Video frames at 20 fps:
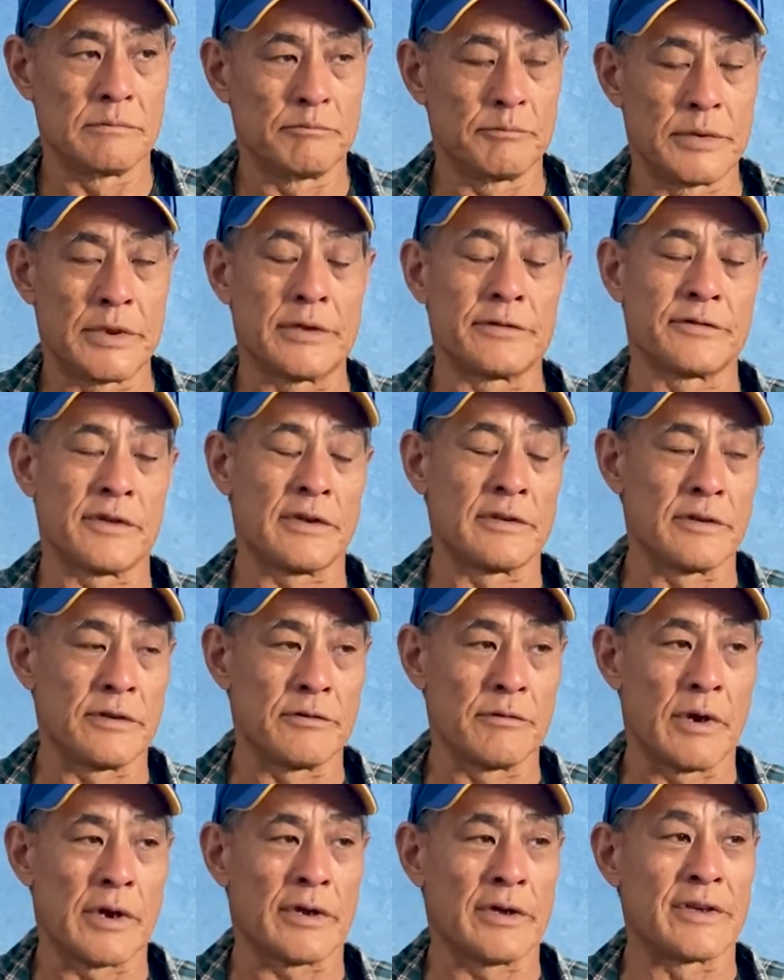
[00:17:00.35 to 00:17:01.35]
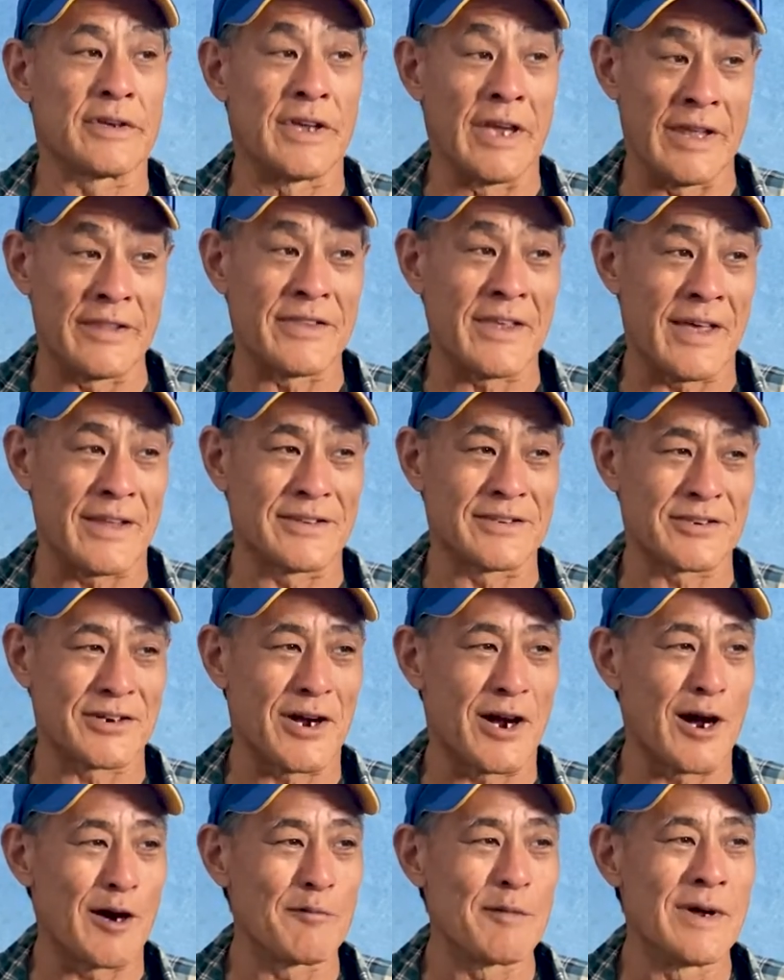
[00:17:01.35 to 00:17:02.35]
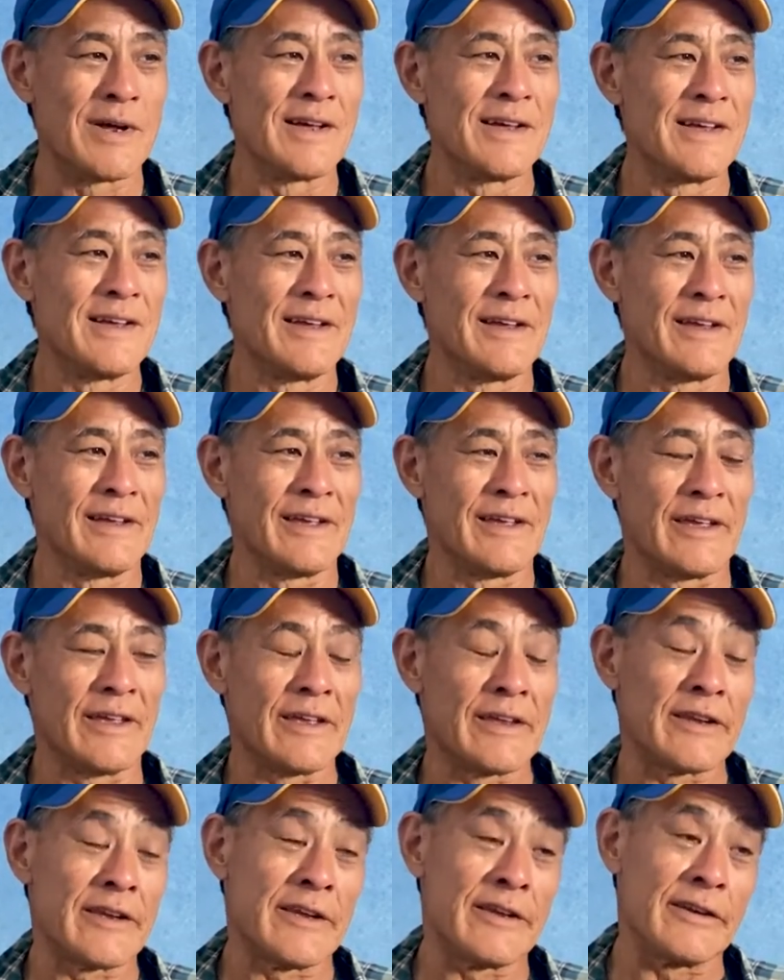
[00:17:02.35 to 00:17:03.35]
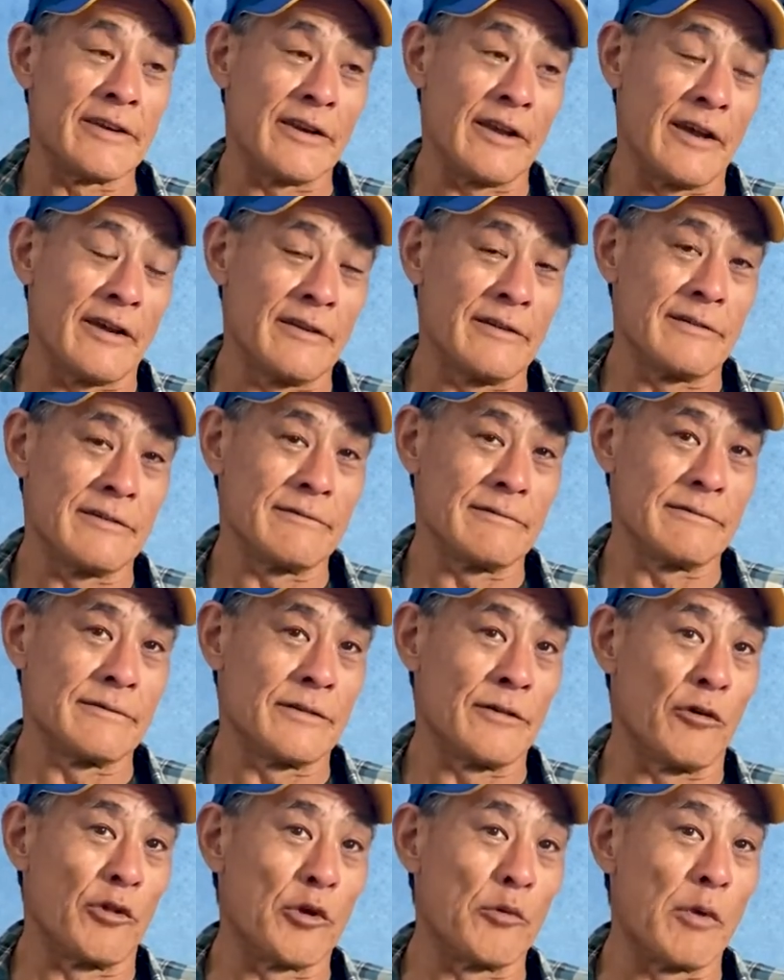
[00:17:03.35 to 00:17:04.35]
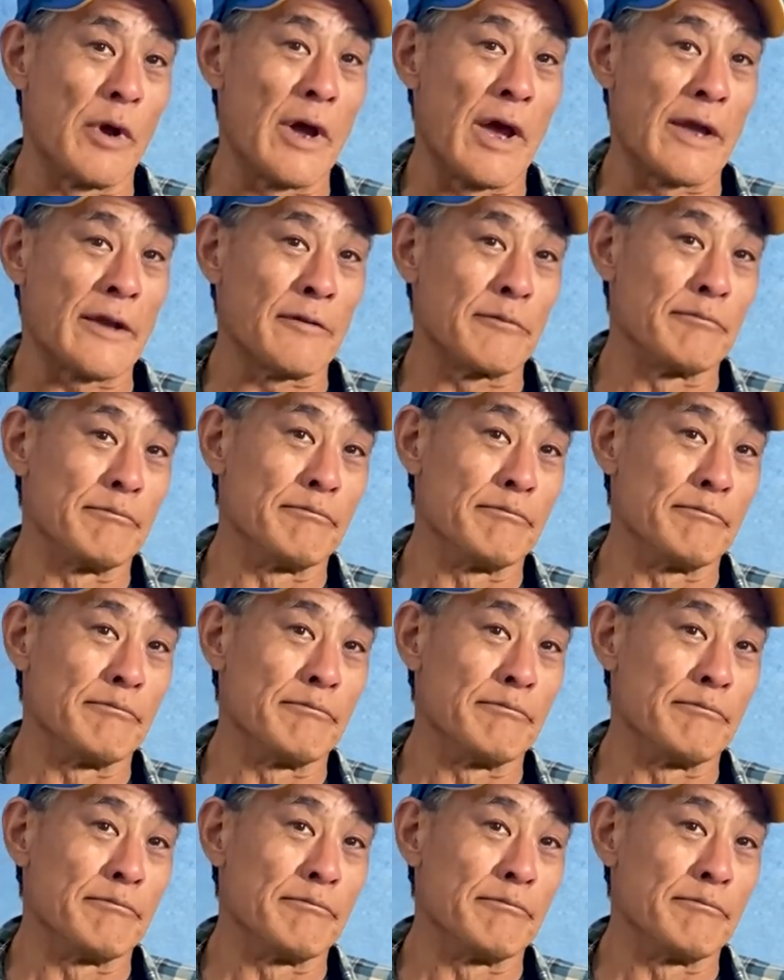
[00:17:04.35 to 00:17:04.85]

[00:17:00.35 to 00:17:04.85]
because I knew I could get that job, and the only way I could